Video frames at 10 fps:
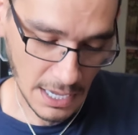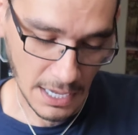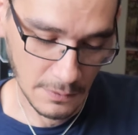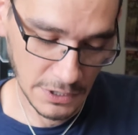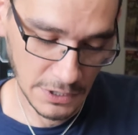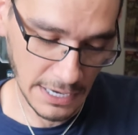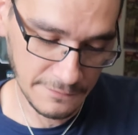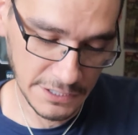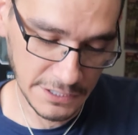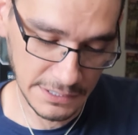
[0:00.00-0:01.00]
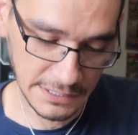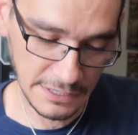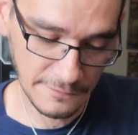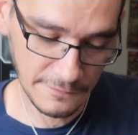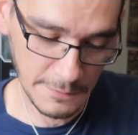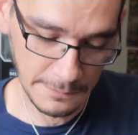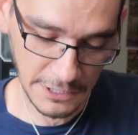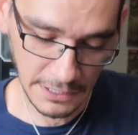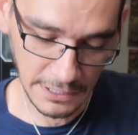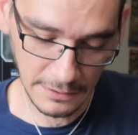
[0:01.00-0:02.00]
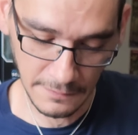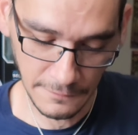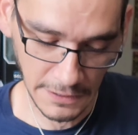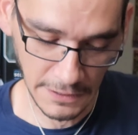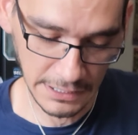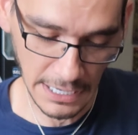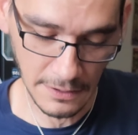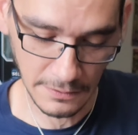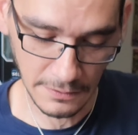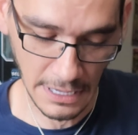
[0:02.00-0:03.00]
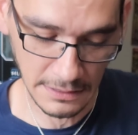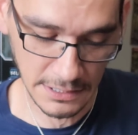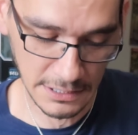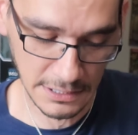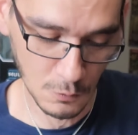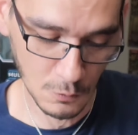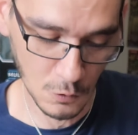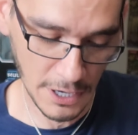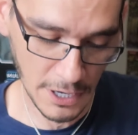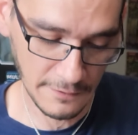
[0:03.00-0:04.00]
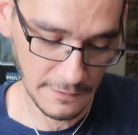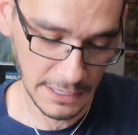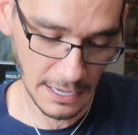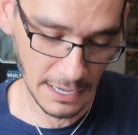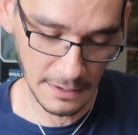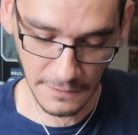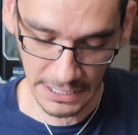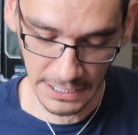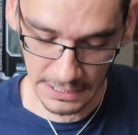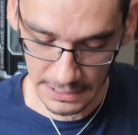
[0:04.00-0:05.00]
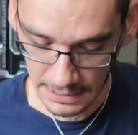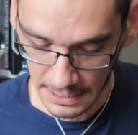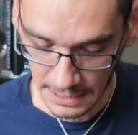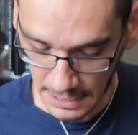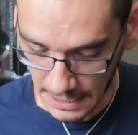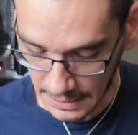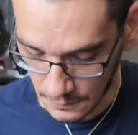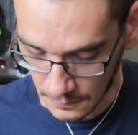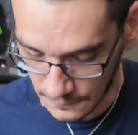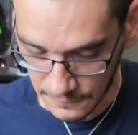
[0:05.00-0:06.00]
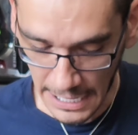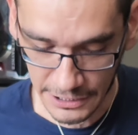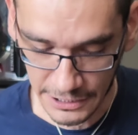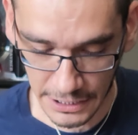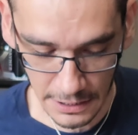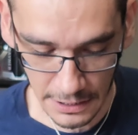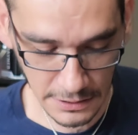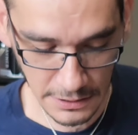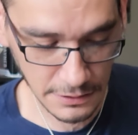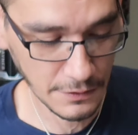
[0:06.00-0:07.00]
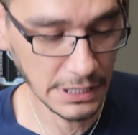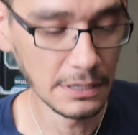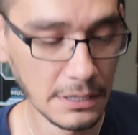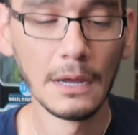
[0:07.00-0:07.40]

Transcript: I would have to see if maybe I can find out that somewhere. If I can find it, I will flash it on screen.